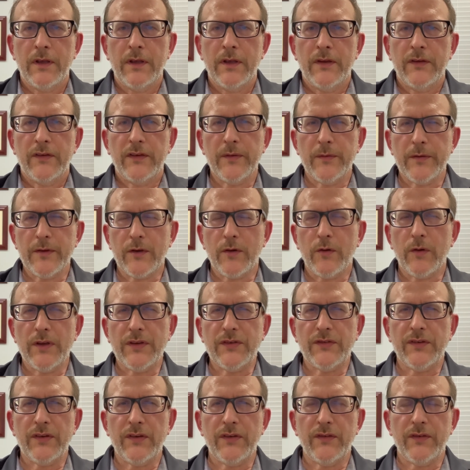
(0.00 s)
Some of the
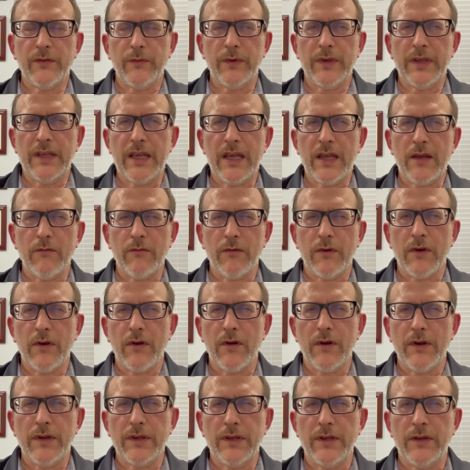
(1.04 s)
questions that we get
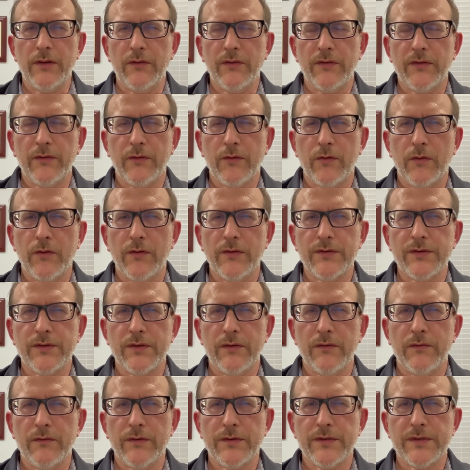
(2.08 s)
regarding the use of
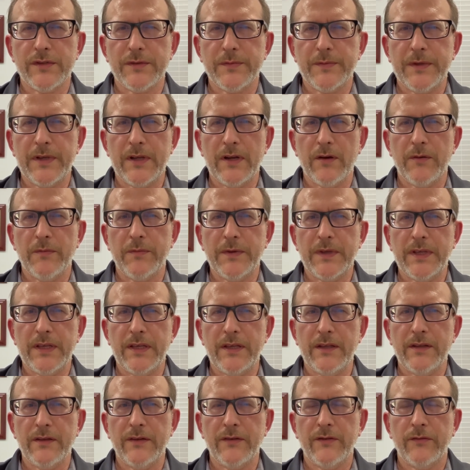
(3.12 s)
cortisone versus PRP
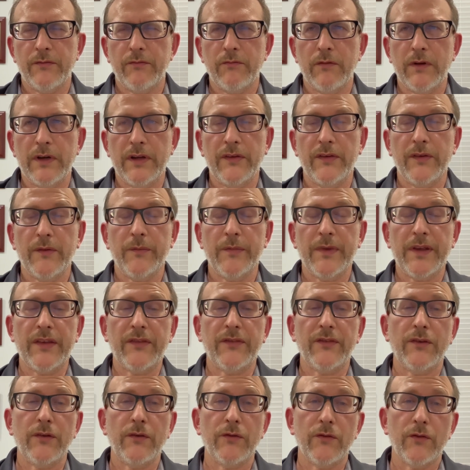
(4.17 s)
is, when is it
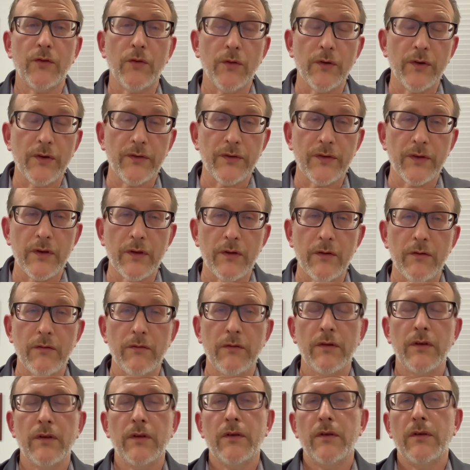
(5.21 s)
best to use
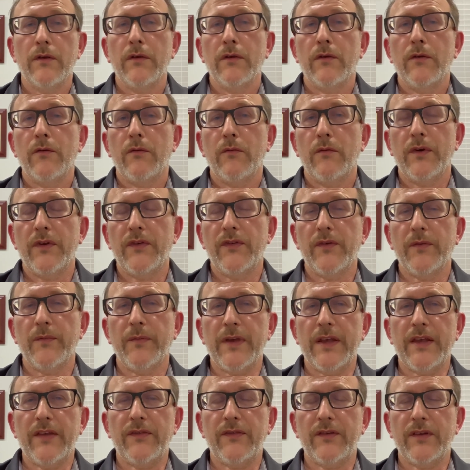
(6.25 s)
cortisone? When is it
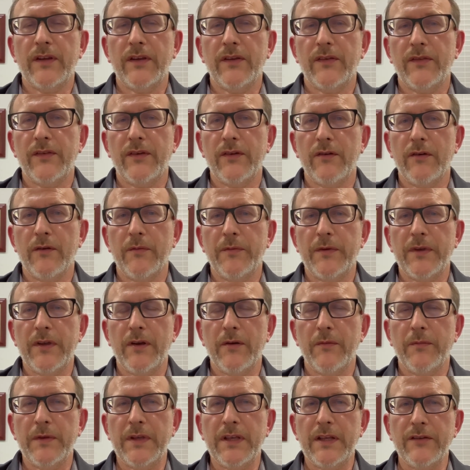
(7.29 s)
best to consider a
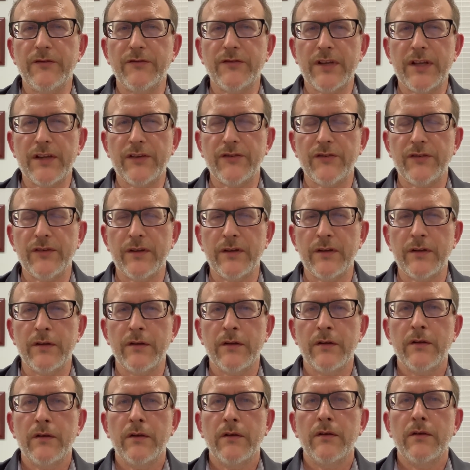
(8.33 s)
PRP injection?
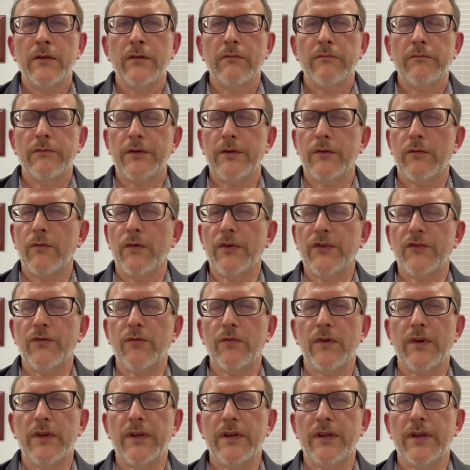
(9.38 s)
Which
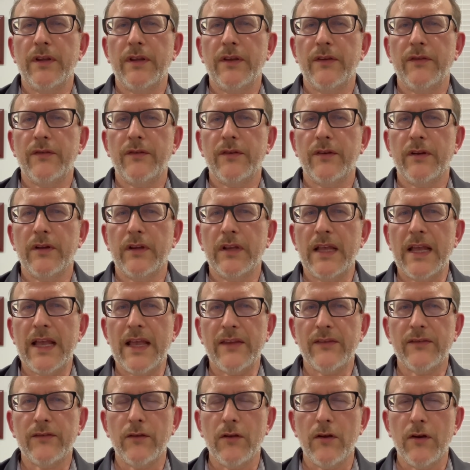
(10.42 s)
one is going to
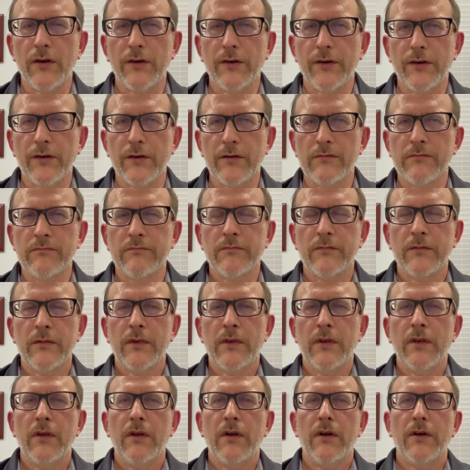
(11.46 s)
last longer?
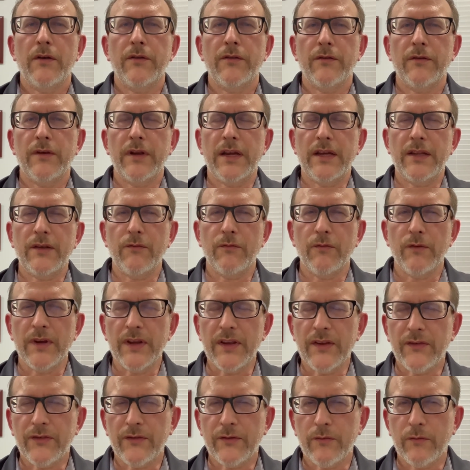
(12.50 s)
Are there any
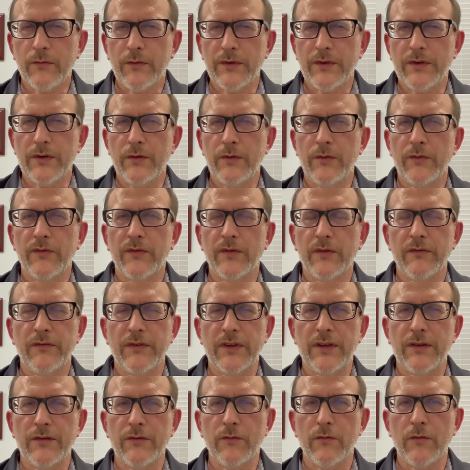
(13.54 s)
risks with use of
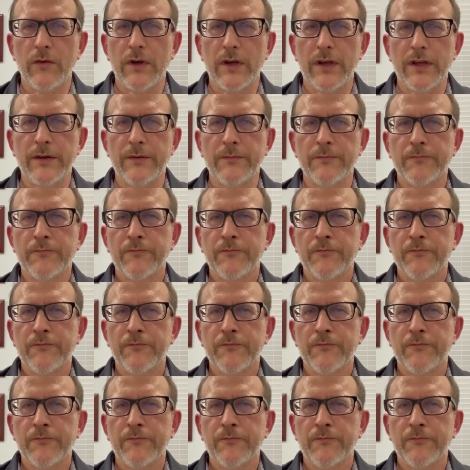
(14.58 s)
either one?